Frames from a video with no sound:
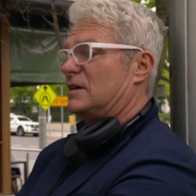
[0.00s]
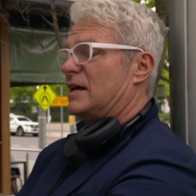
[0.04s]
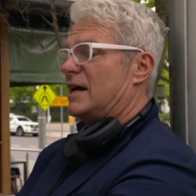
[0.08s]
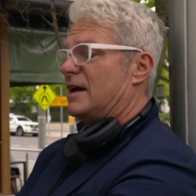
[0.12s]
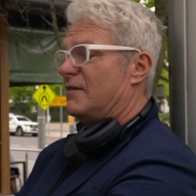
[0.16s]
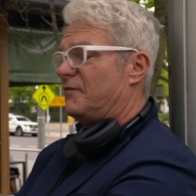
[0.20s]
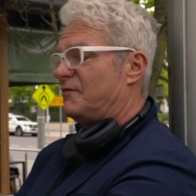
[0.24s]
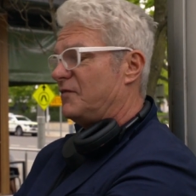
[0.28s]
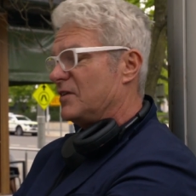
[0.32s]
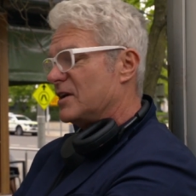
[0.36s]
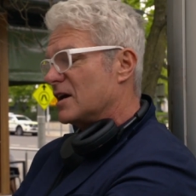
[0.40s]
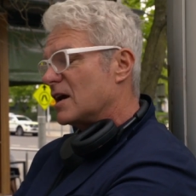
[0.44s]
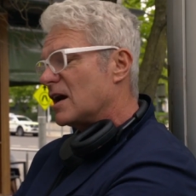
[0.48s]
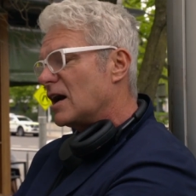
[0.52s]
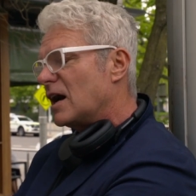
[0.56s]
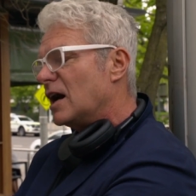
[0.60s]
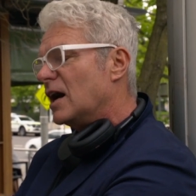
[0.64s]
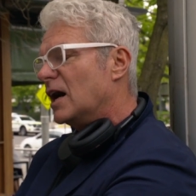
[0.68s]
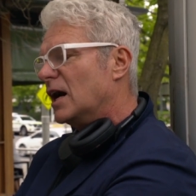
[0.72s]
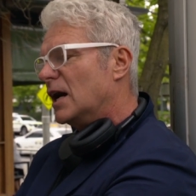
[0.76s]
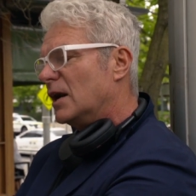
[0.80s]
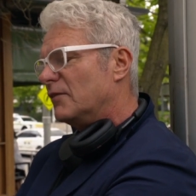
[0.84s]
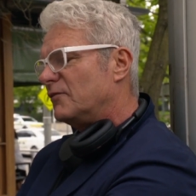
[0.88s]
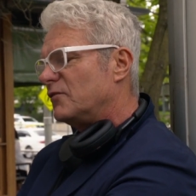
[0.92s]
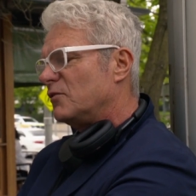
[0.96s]
effing
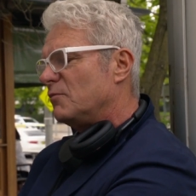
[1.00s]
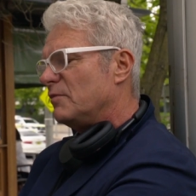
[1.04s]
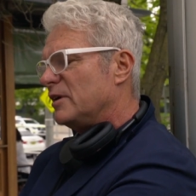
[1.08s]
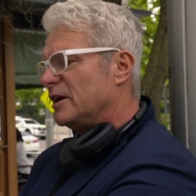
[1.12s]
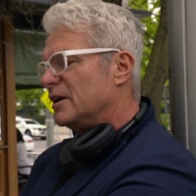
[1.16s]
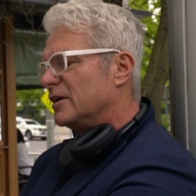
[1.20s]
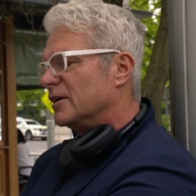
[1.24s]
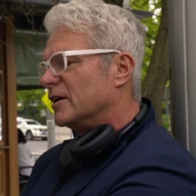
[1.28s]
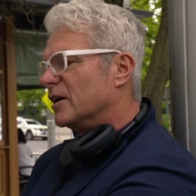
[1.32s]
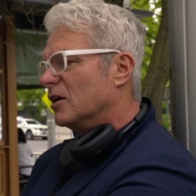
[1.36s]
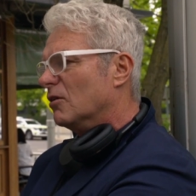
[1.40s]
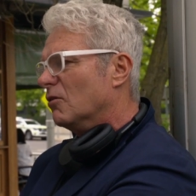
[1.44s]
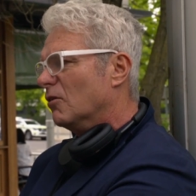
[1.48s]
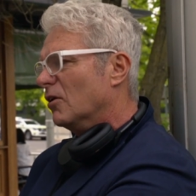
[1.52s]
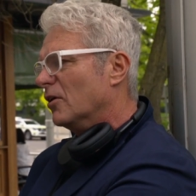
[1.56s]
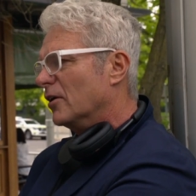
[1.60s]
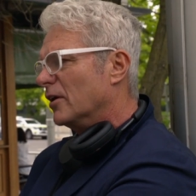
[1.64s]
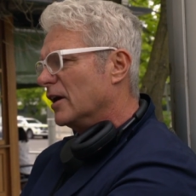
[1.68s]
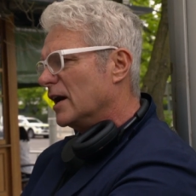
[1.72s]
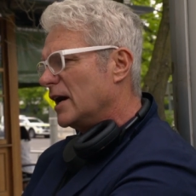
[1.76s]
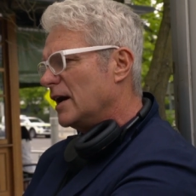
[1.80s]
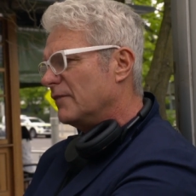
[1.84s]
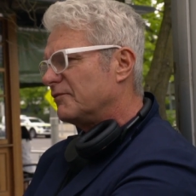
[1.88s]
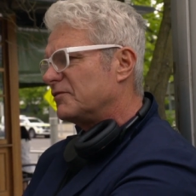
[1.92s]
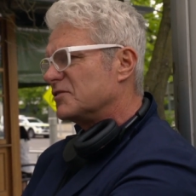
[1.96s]
hard for me to go
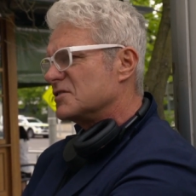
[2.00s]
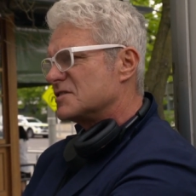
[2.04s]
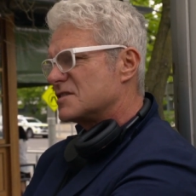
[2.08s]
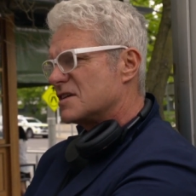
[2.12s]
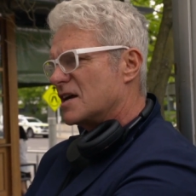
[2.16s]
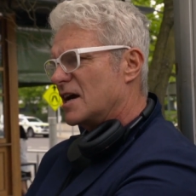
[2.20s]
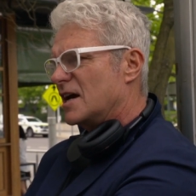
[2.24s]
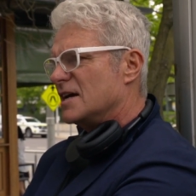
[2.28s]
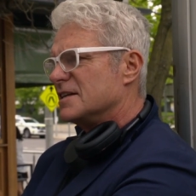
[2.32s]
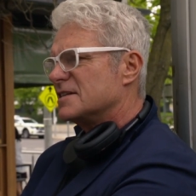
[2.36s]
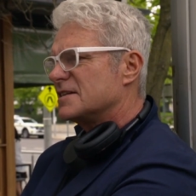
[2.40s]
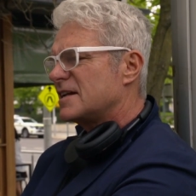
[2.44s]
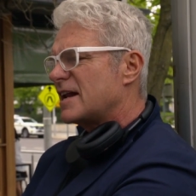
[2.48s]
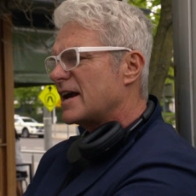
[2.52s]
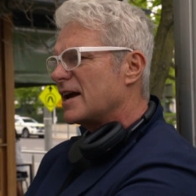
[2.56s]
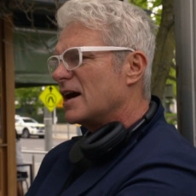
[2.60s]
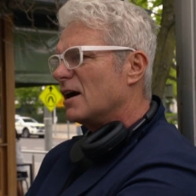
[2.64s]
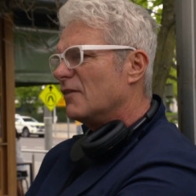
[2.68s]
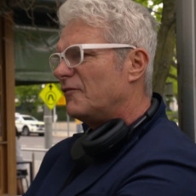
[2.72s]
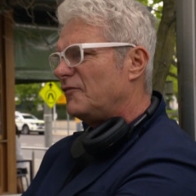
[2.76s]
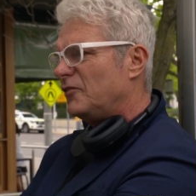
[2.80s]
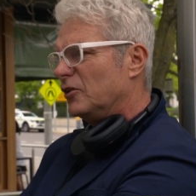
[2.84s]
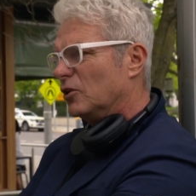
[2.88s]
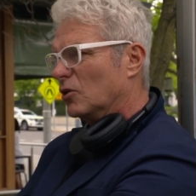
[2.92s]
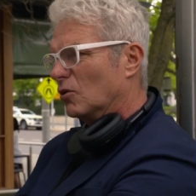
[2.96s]
on, I have to say. Today
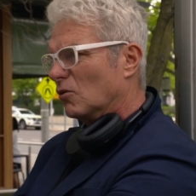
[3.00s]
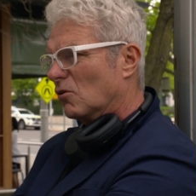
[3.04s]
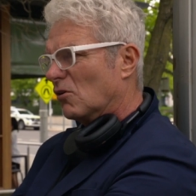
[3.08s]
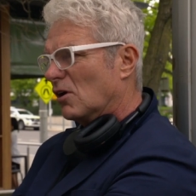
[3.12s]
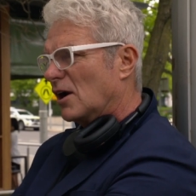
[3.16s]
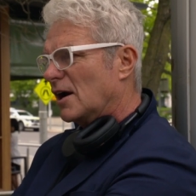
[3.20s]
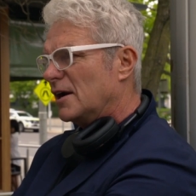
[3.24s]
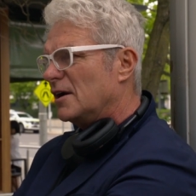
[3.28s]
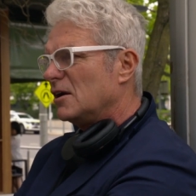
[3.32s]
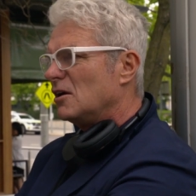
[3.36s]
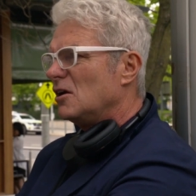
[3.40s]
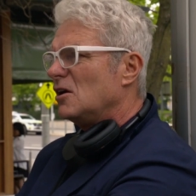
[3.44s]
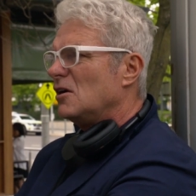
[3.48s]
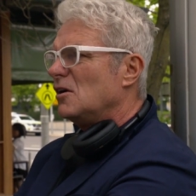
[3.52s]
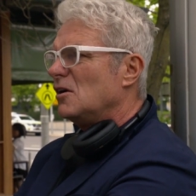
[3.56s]
I feel all right.